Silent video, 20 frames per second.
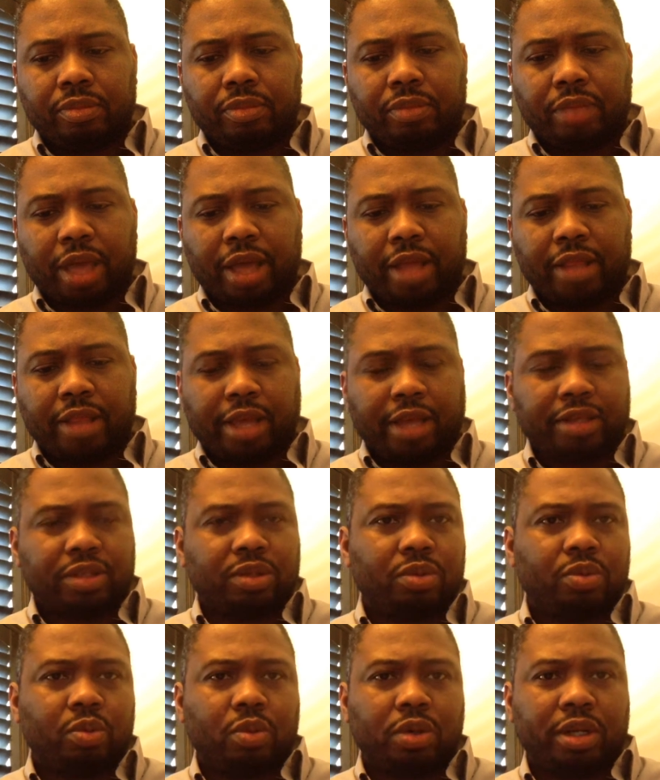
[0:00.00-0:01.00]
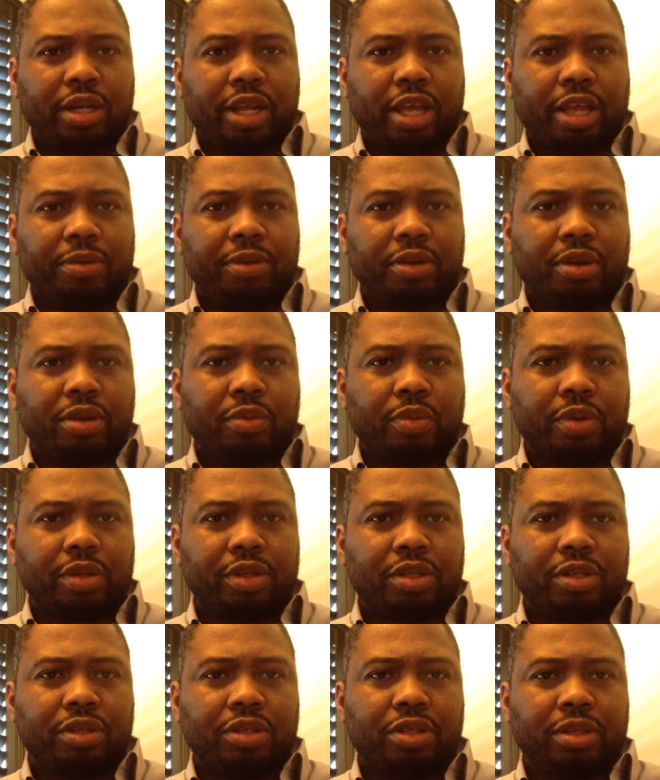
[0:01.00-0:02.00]
that's one name you can
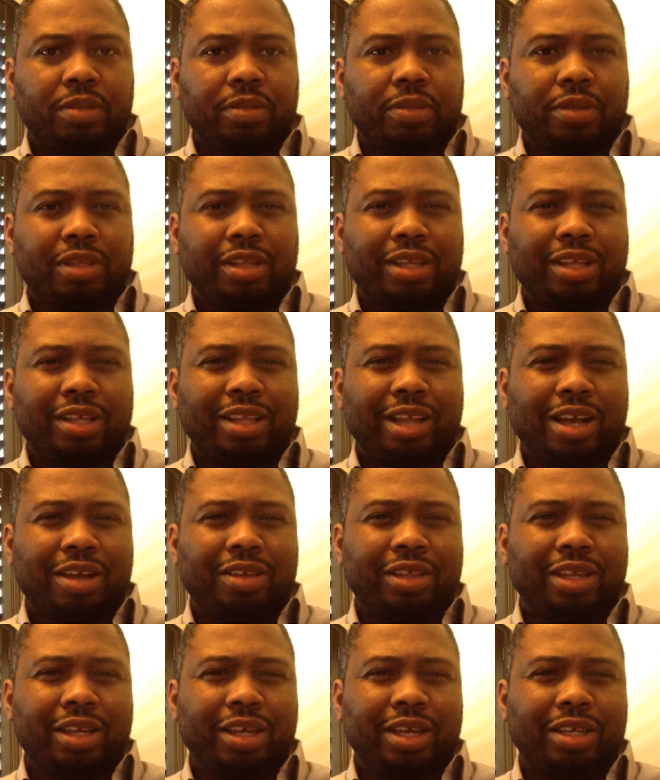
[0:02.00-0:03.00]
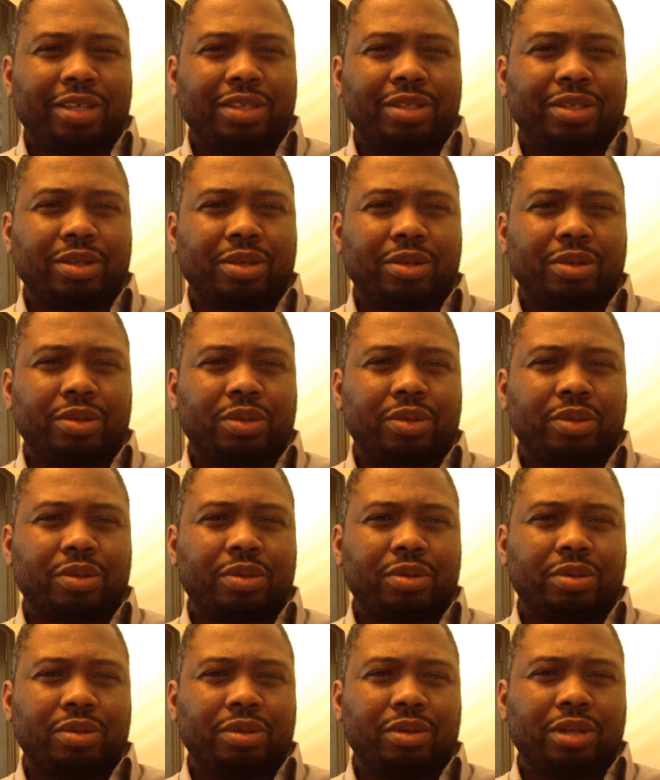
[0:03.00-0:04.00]
research them on. Now the
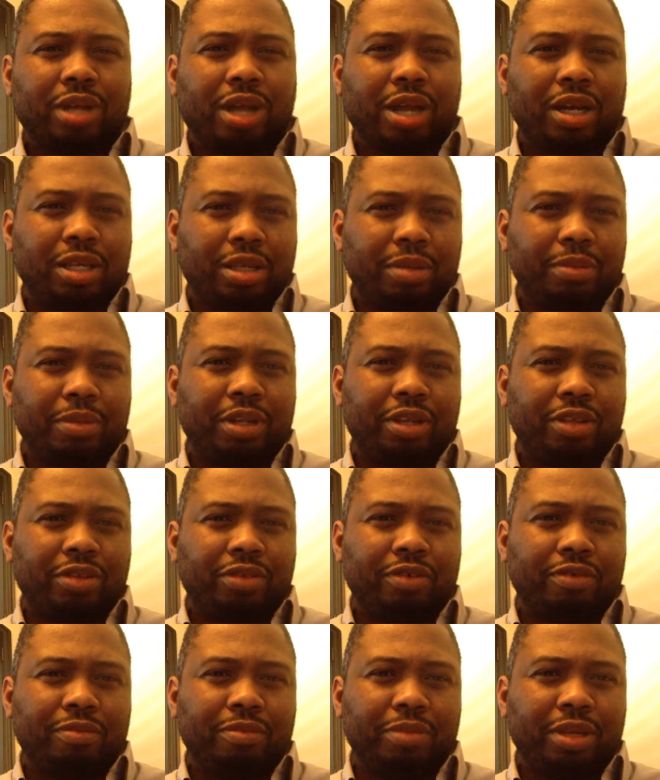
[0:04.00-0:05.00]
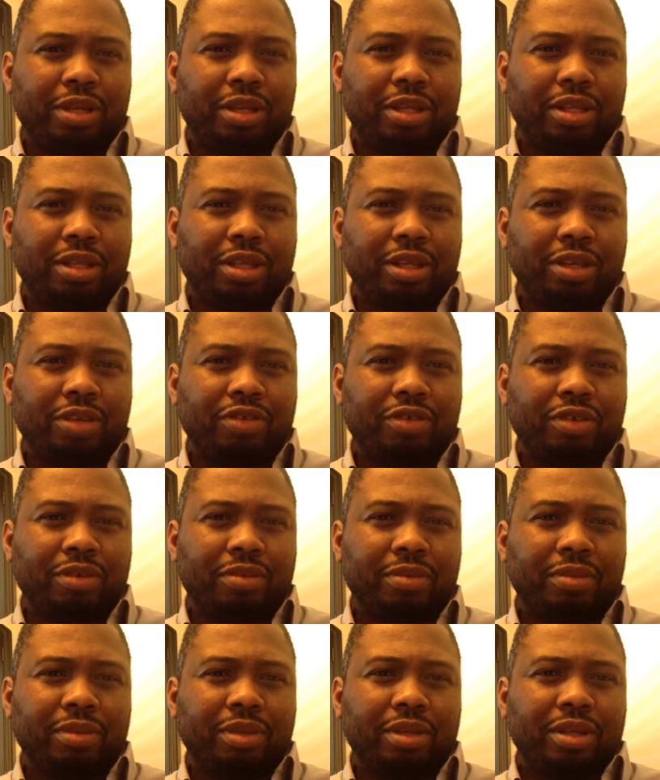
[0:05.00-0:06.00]
Hyksos are documented to have been in Egypt,
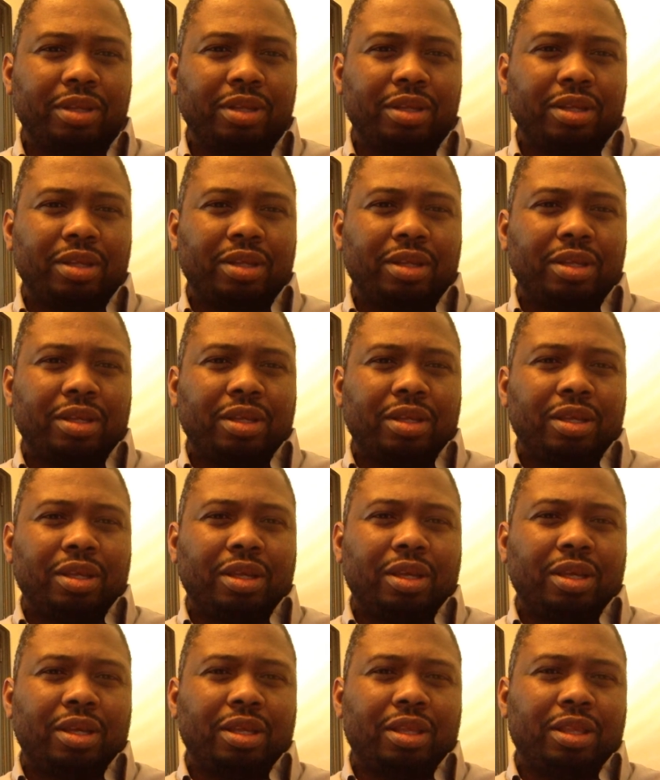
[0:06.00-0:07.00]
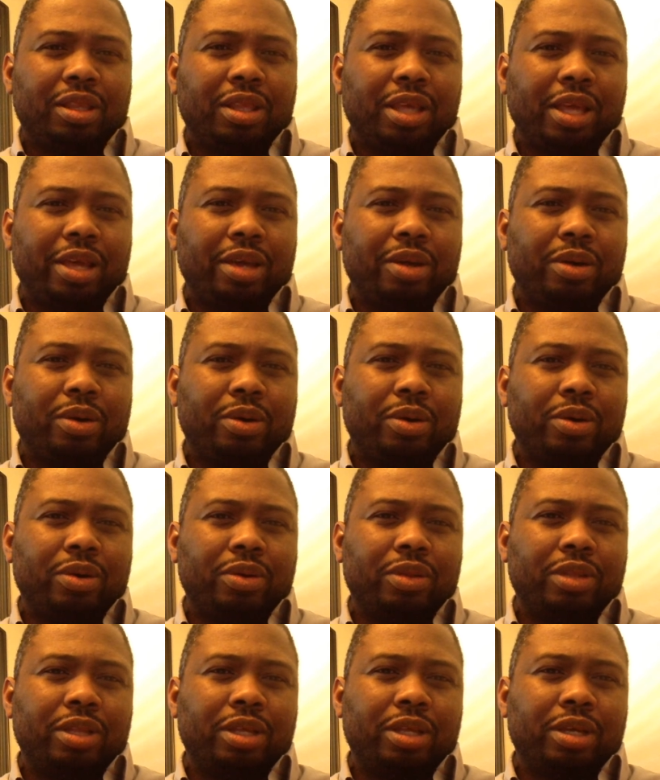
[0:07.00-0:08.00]
and they are
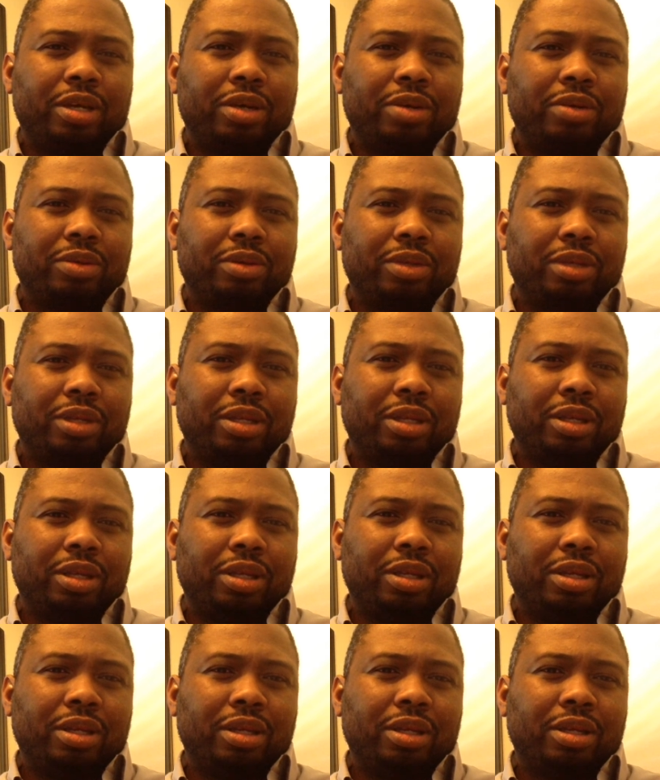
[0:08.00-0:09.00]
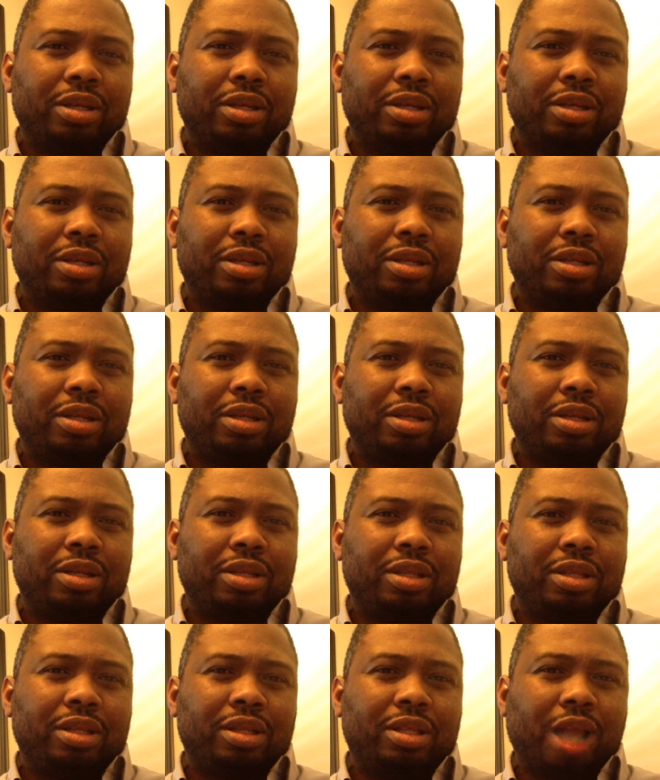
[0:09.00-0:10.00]
the only
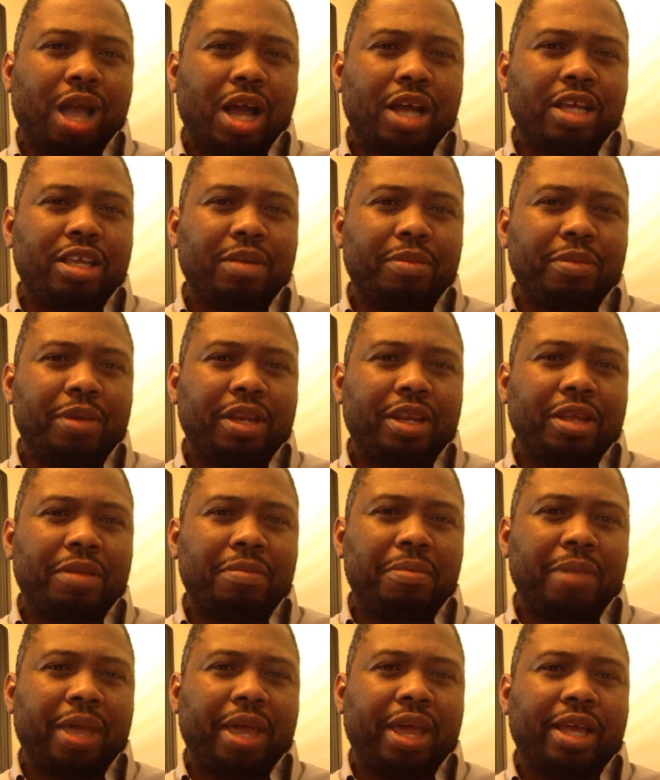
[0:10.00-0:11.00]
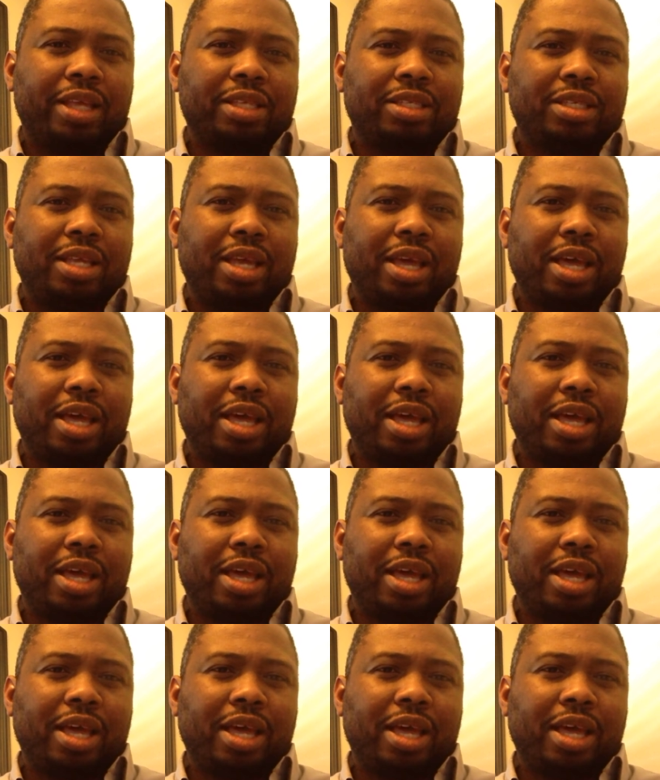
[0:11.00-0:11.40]
documented mass